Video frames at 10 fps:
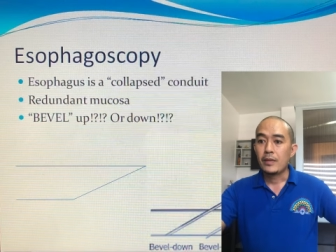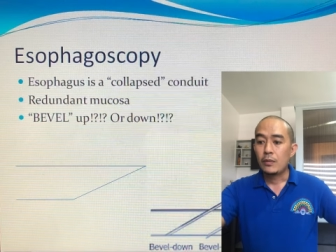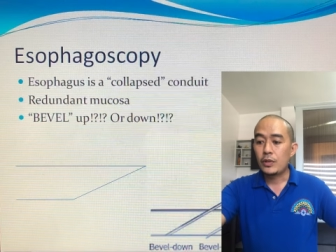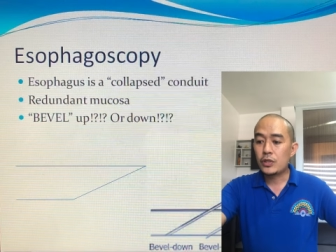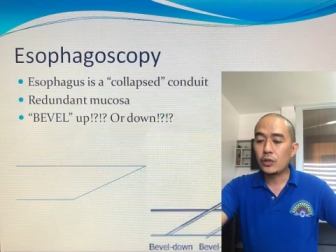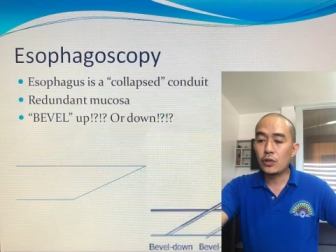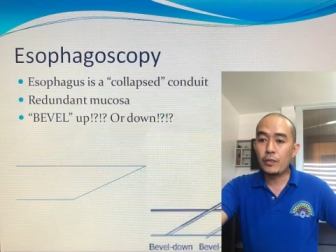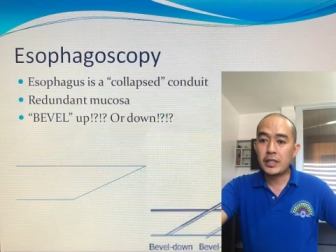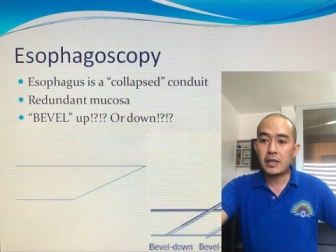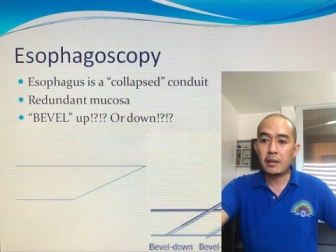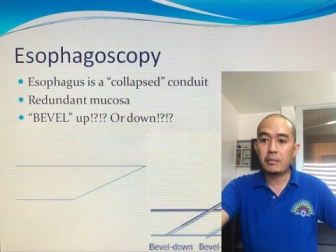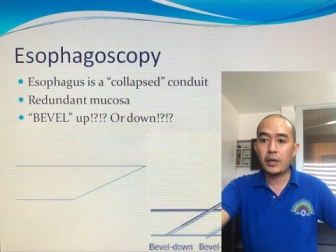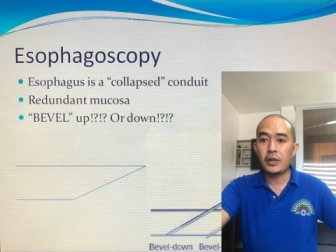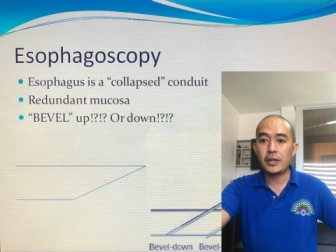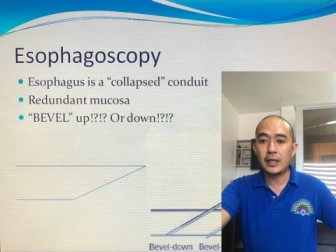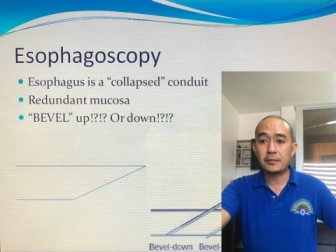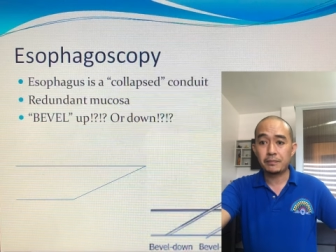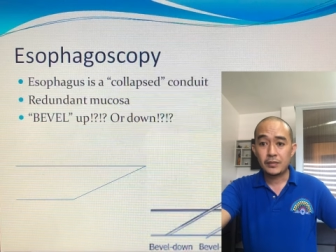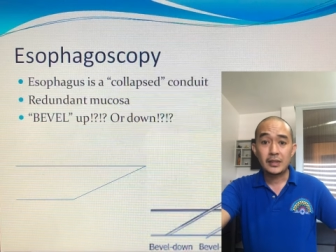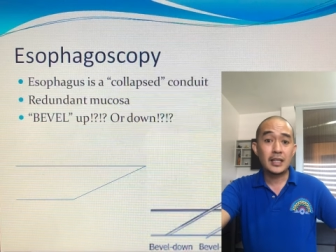We should always remember that
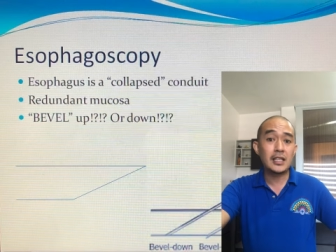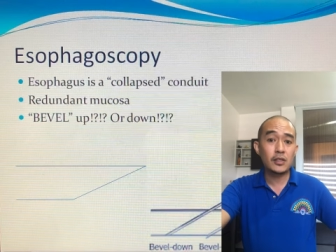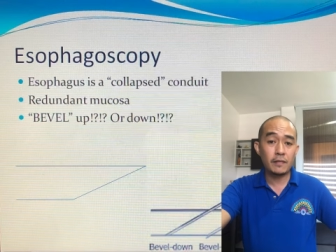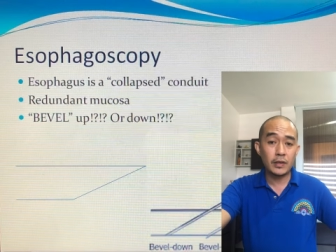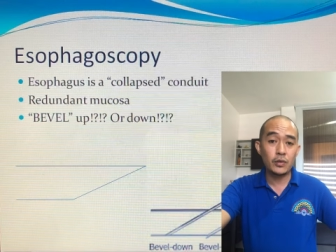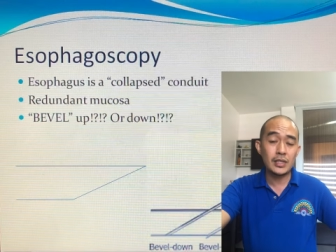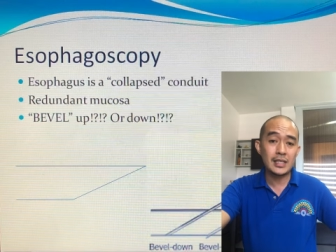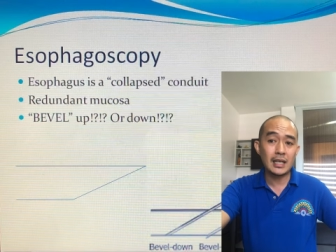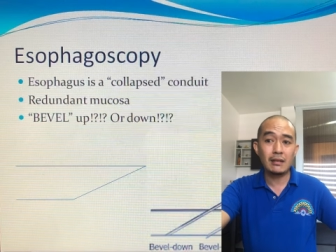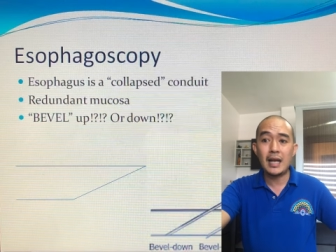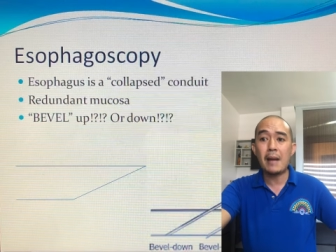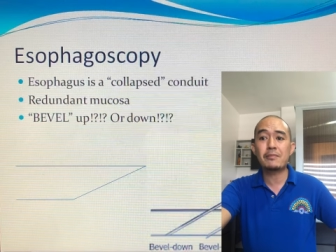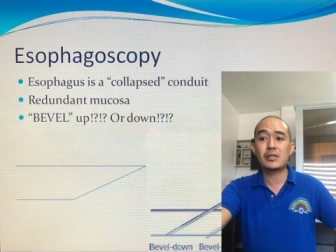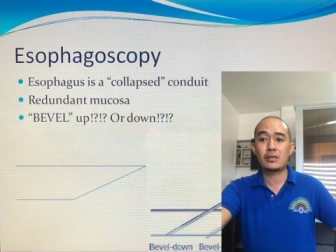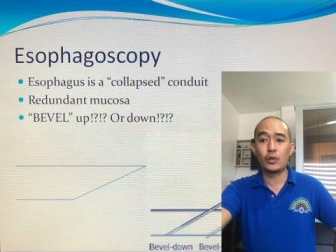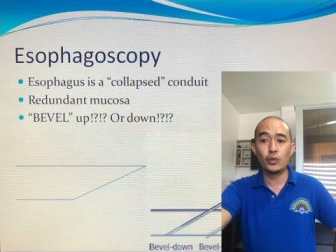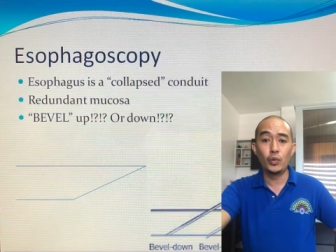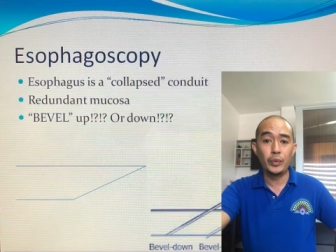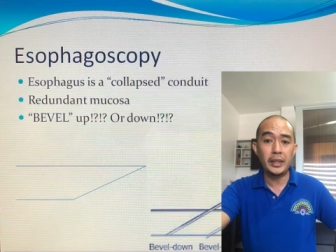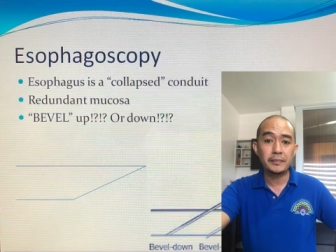the esophagus is a collapsed
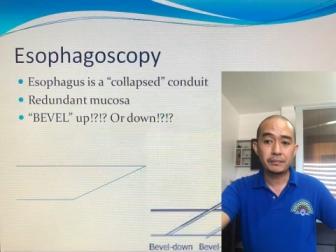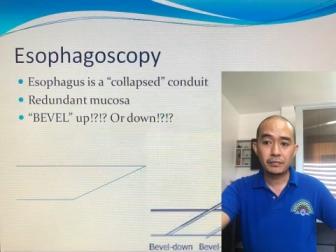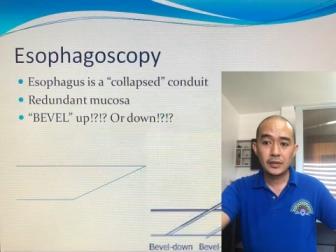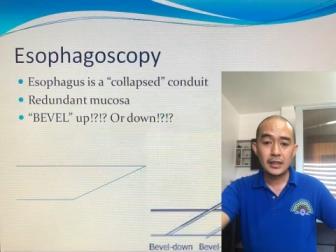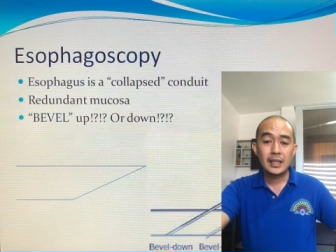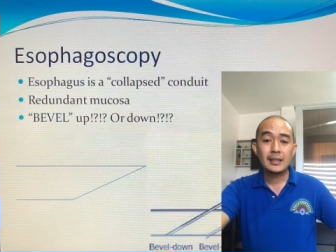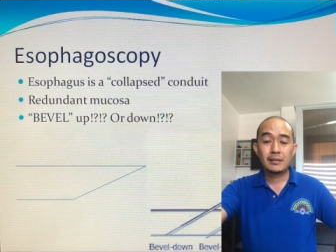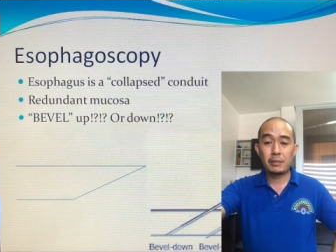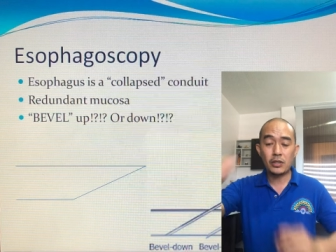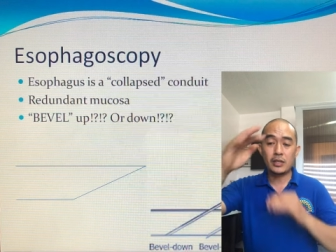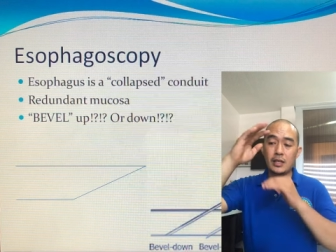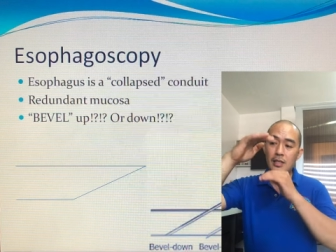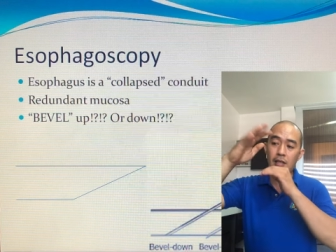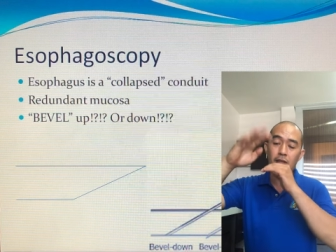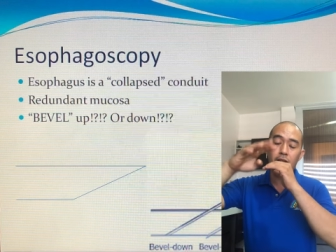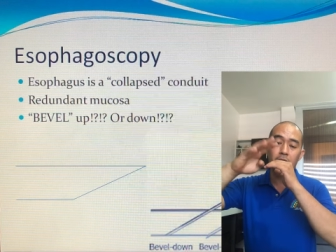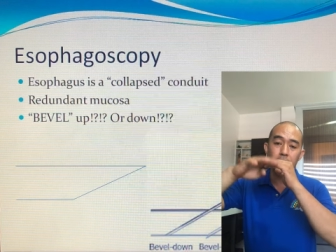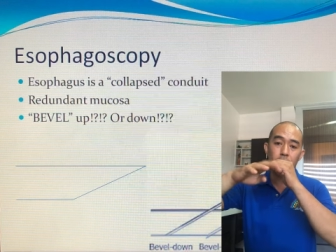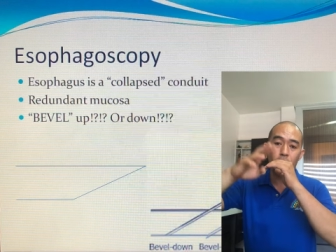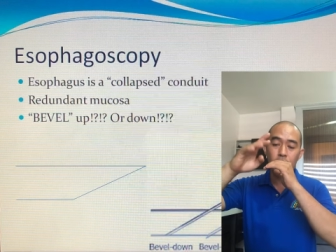conduit, because there is a redundant
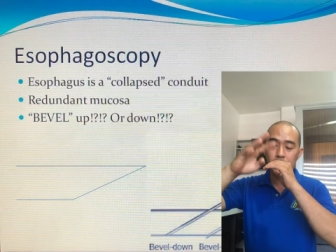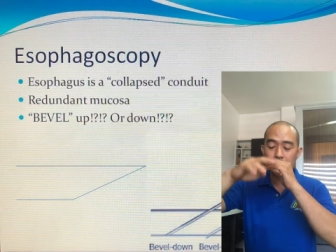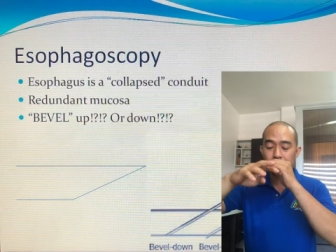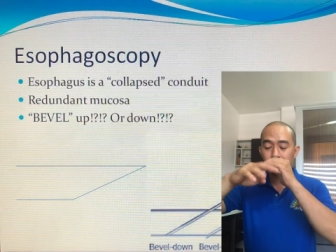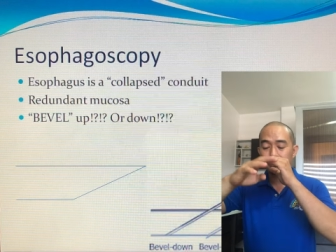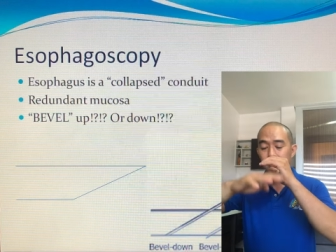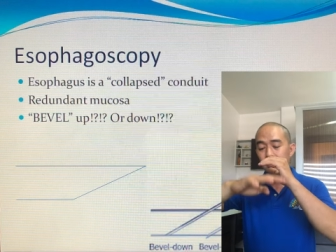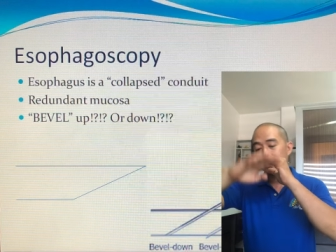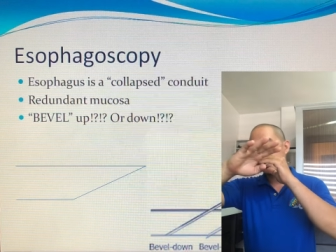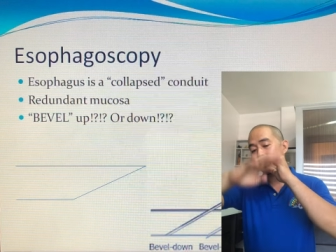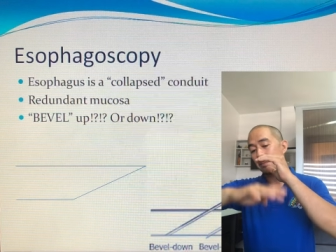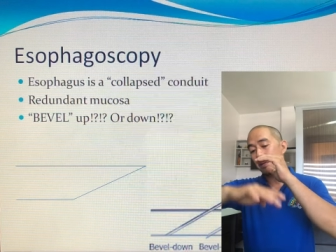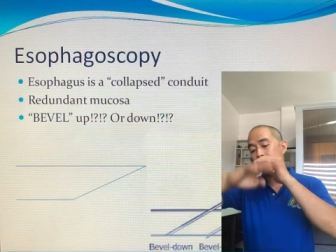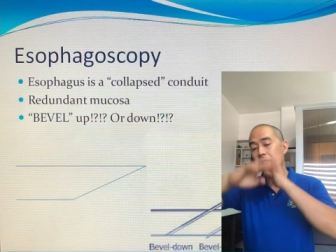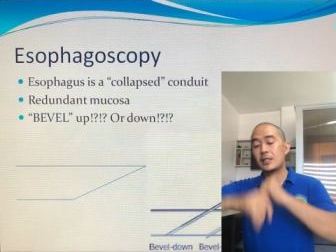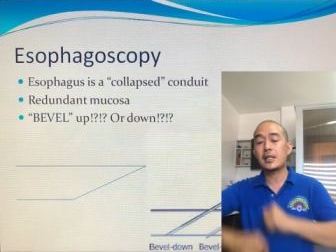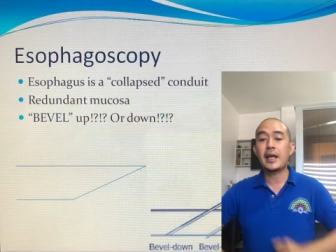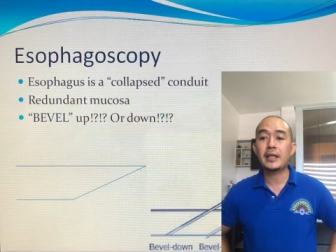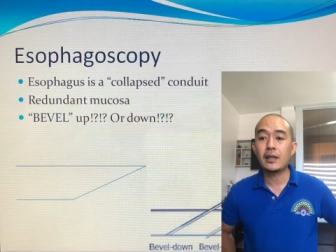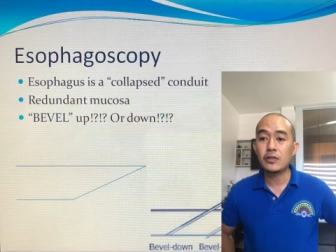mucosa, as the patient is
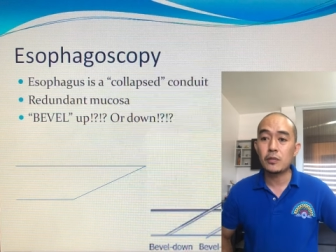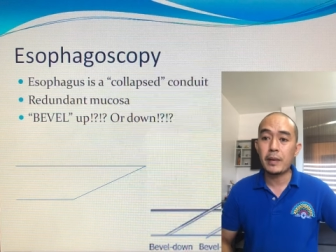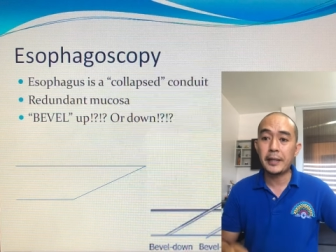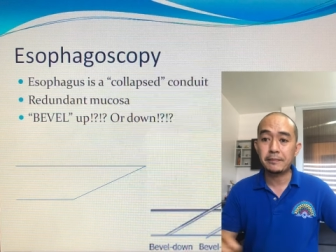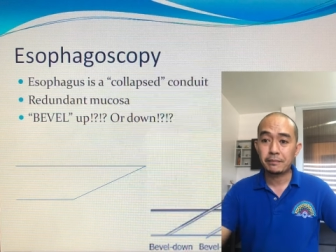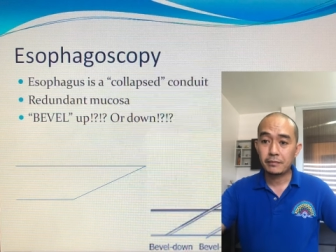lying down supine.